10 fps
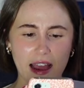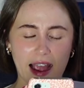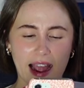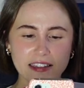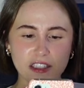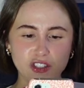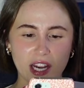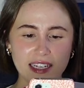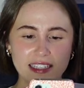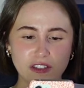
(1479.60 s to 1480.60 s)
Had a
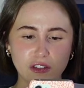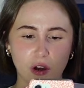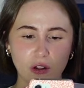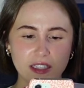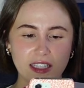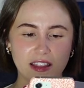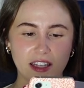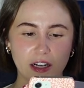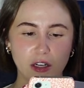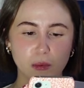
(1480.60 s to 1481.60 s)
Chinese colleague
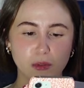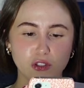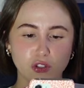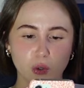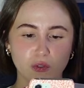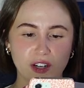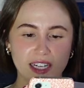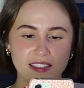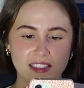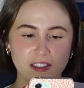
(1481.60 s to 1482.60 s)
there who was so
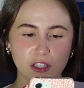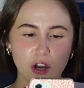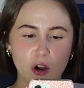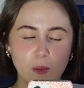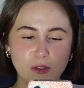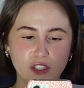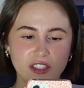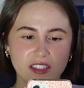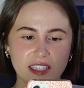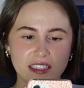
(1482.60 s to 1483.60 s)
racist, would
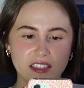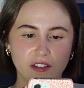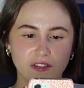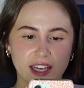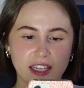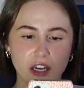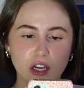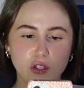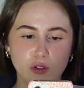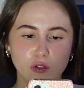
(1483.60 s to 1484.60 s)
just say stuff like,
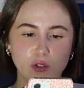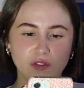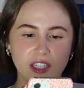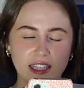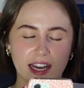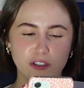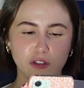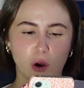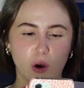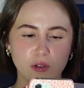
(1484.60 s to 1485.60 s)
you do
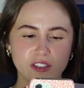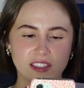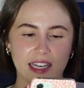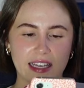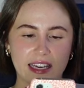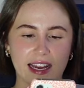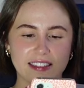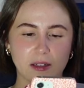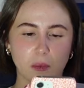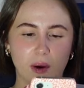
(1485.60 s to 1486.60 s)
realise you all stink,
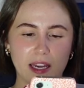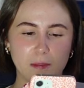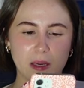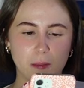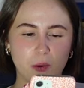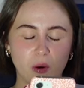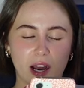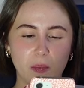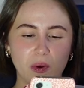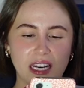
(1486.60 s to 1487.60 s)
as in white people,
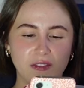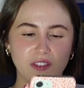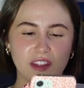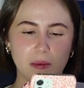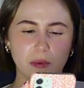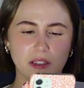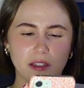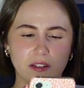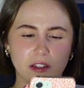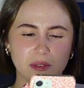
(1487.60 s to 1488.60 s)
and whenever
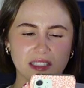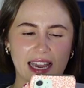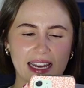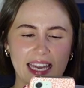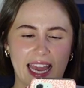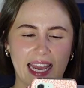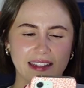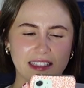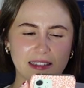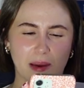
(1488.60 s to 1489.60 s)
there was any
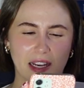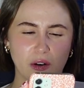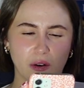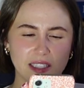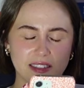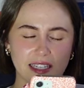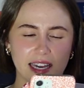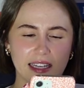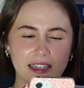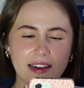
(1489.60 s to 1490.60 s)
ethnic minority
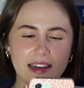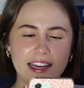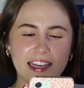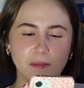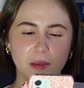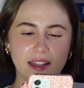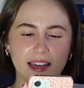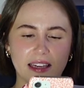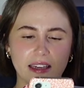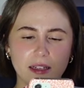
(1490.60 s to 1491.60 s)
in, he'd be
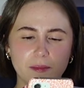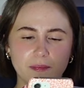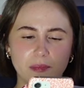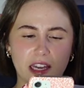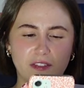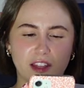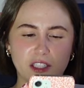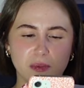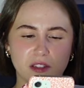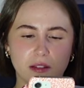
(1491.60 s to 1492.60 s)
like, if
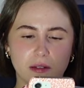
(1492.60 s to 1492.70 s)
this was